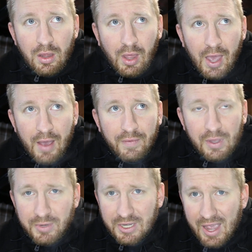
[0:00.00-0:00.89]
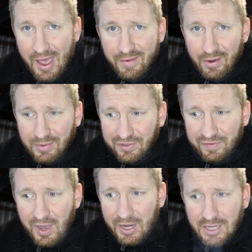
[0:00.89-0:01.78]
they have limited headroom. It's
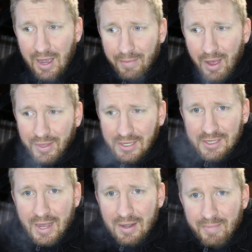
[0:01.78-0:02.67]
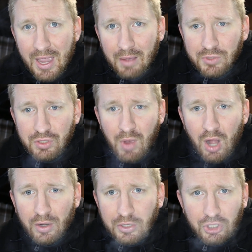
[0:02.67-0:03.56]
fucked up how they decided to make them
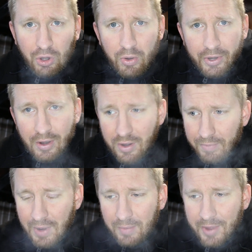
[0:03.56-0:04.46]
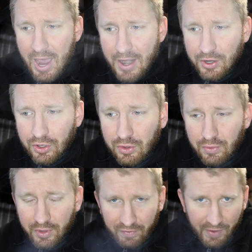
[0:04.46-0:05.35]
smaller and shorter. It probably had to do
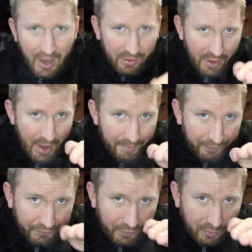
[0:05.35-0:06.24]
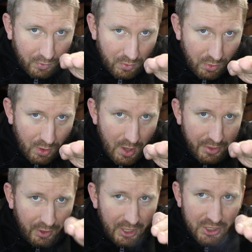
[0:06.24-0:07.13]
with the fact that
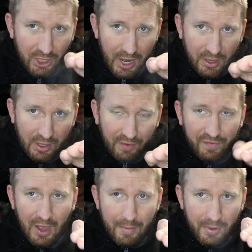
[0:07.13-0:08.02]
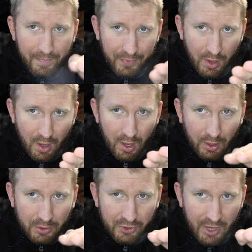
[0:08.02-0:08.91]
they're less likely to flip
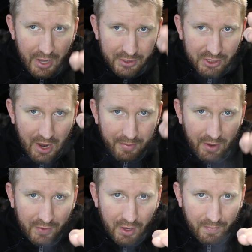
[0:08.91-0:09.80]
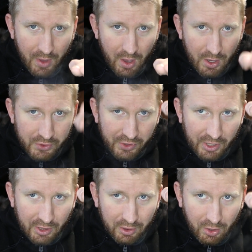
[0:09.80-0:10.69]
because they're not as top heavy. So
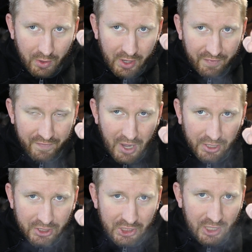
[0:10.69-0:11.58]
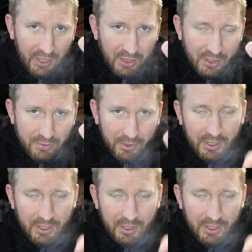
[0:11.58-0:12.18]
they lowered the fucking ceiling, I think is what